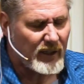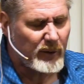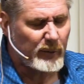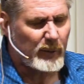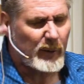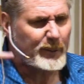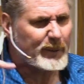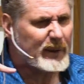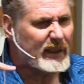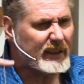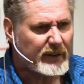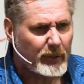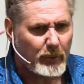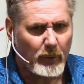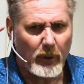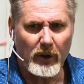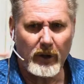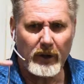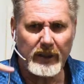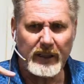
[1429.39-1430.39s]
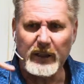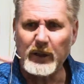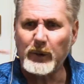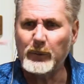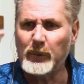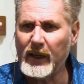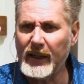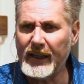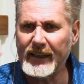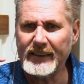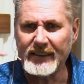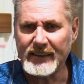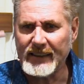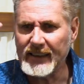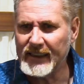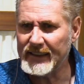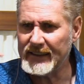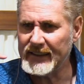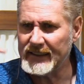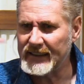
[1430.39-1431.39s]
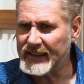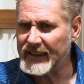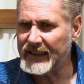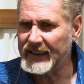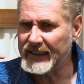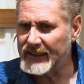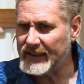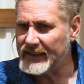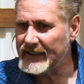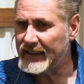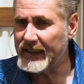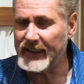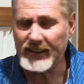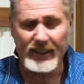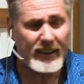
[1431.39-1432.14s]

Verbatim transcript: repeat the wrong in your mind again and again and again,